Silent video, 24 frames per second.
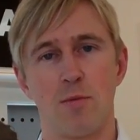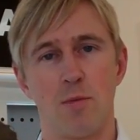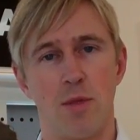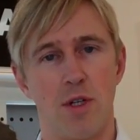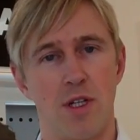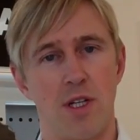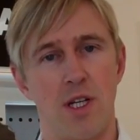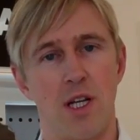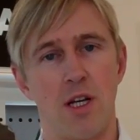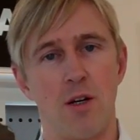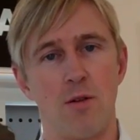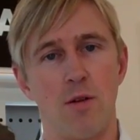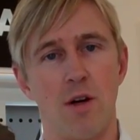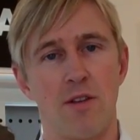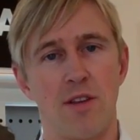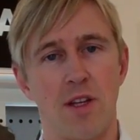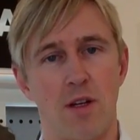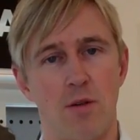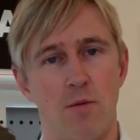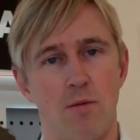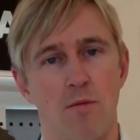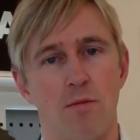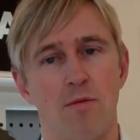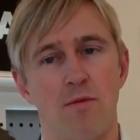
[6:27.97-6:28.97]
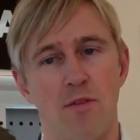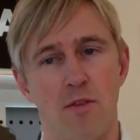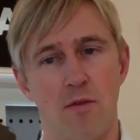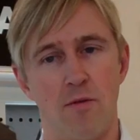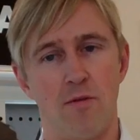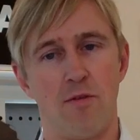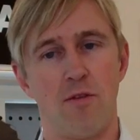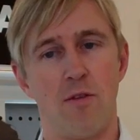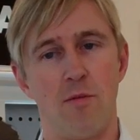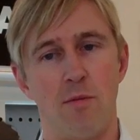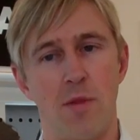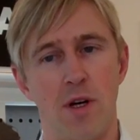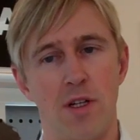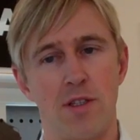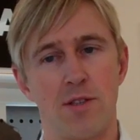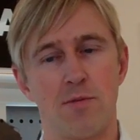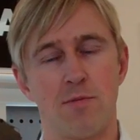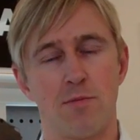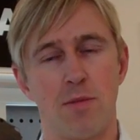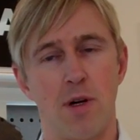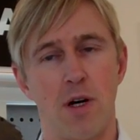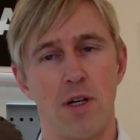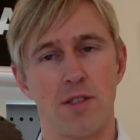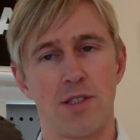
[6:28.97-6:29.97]
but I think from
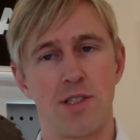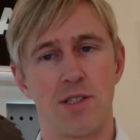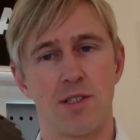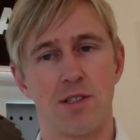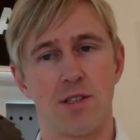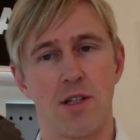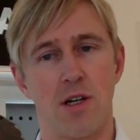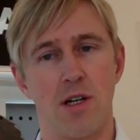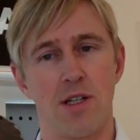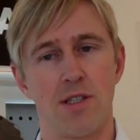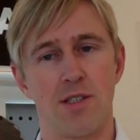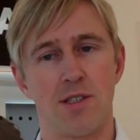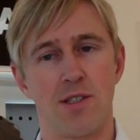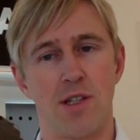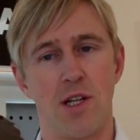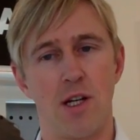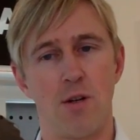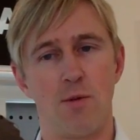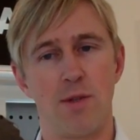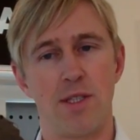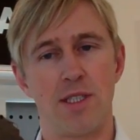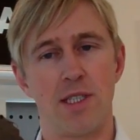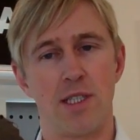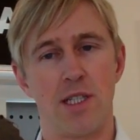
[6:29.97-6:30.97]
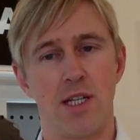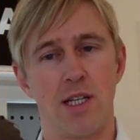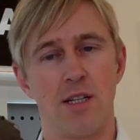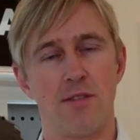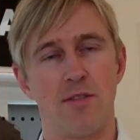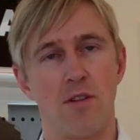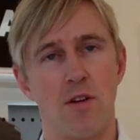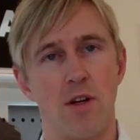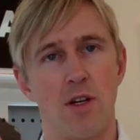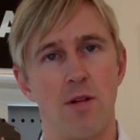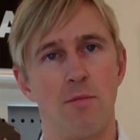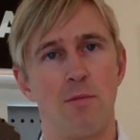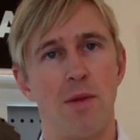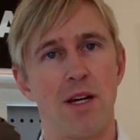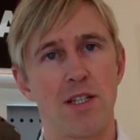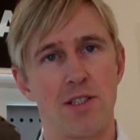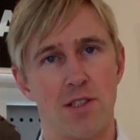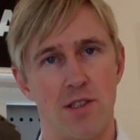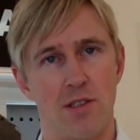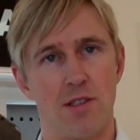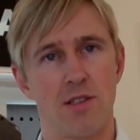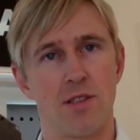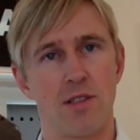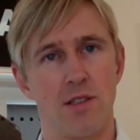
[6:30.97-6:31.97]
both parties' sides we did it in a very
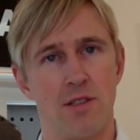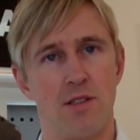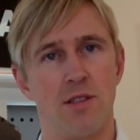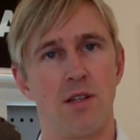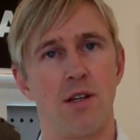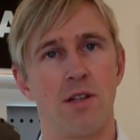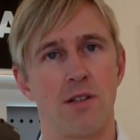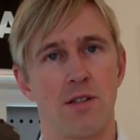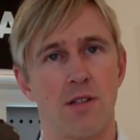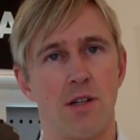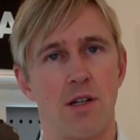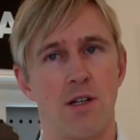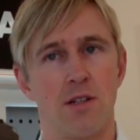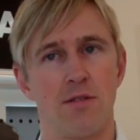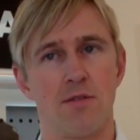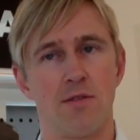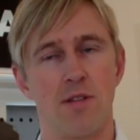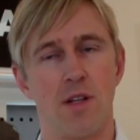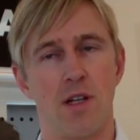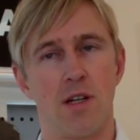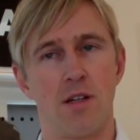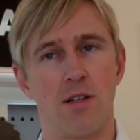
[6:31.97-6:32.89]
measured and kind of